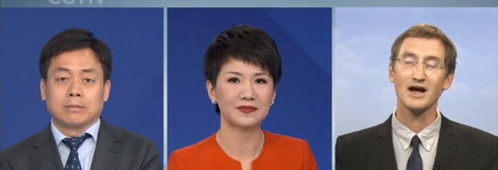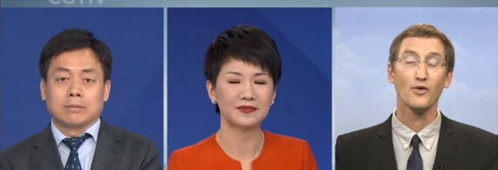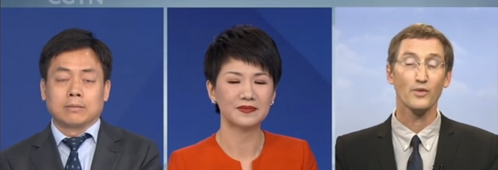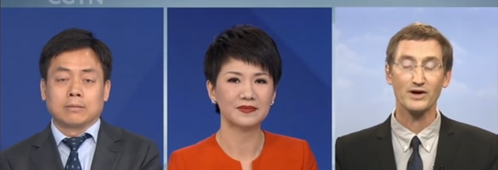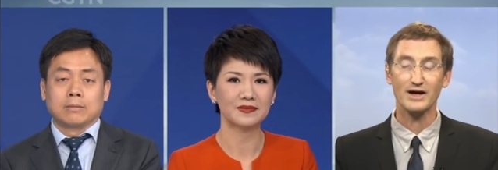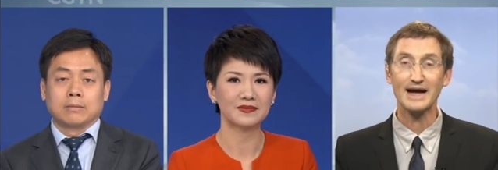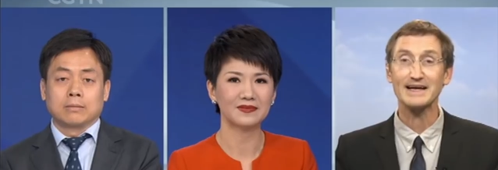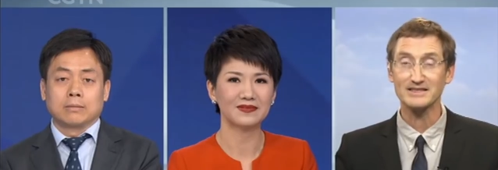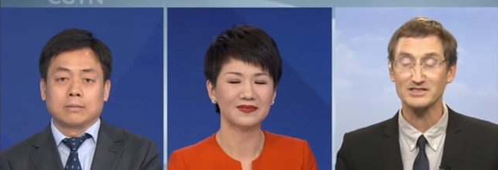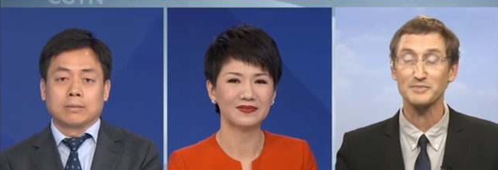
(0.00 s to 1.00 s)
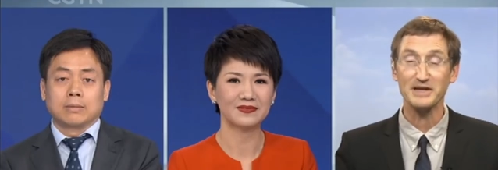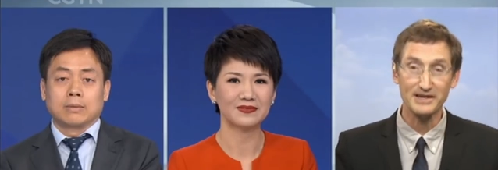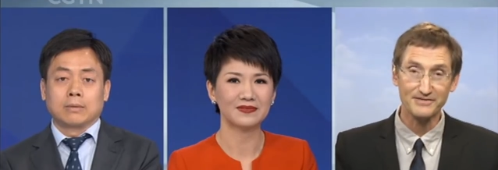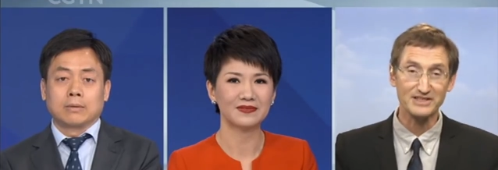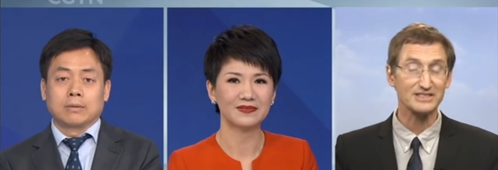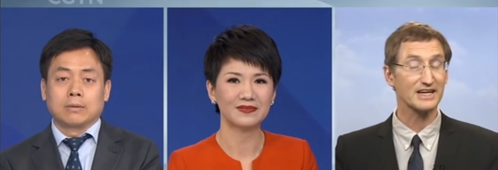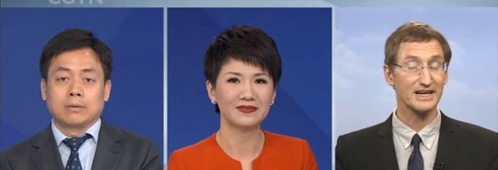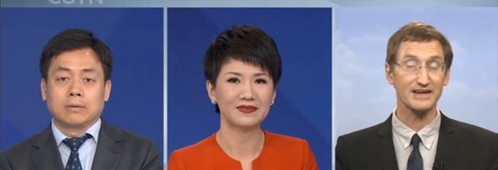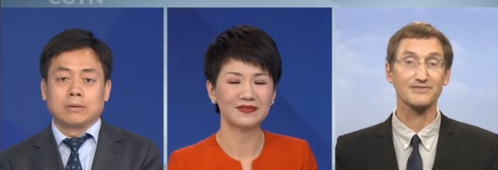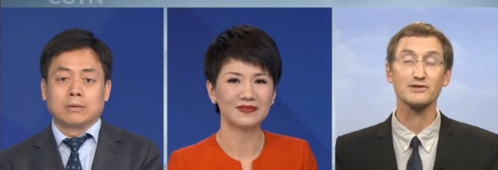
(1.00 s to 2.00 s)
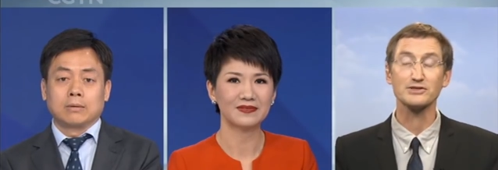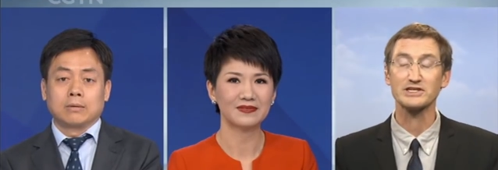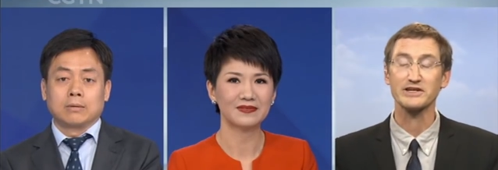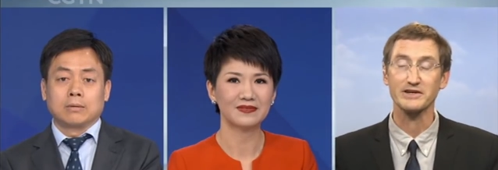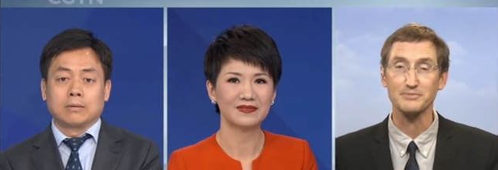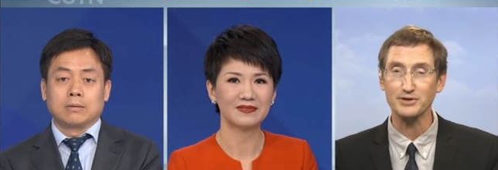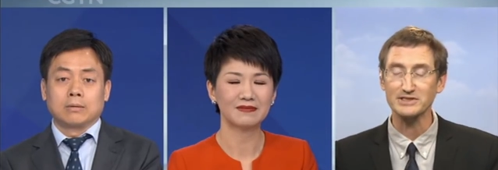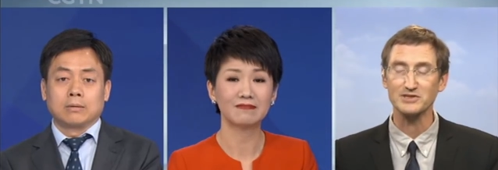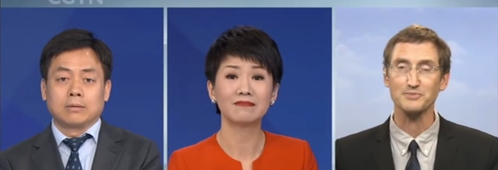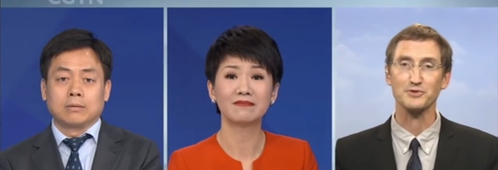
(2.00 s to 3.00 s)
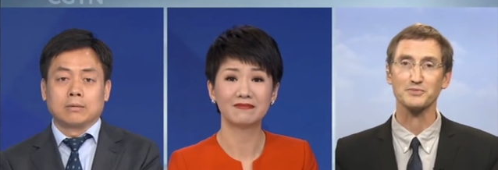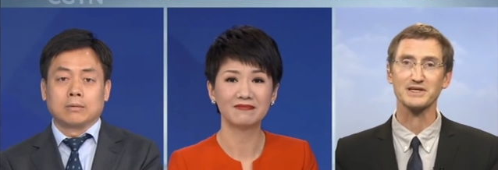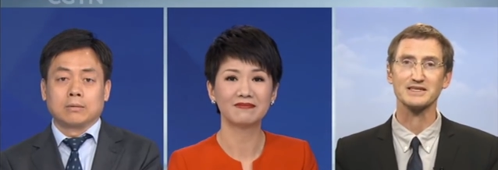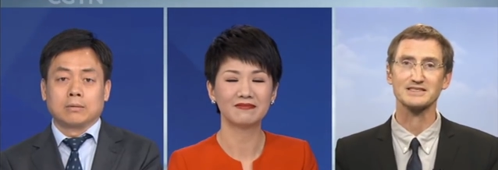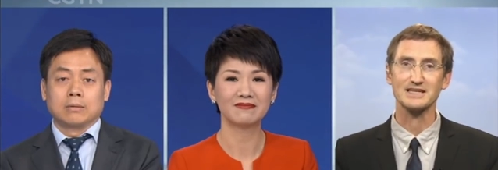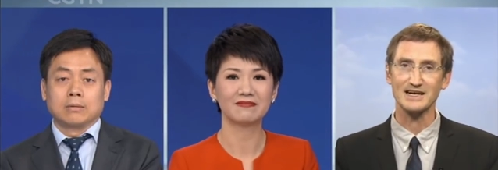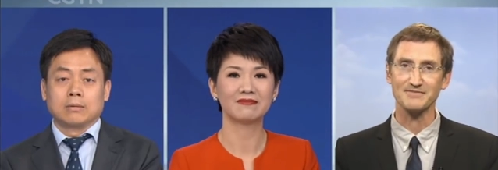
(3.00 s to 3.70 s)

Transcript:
Speaker 1: Well, I can speak of this in an evolutionary principle because I've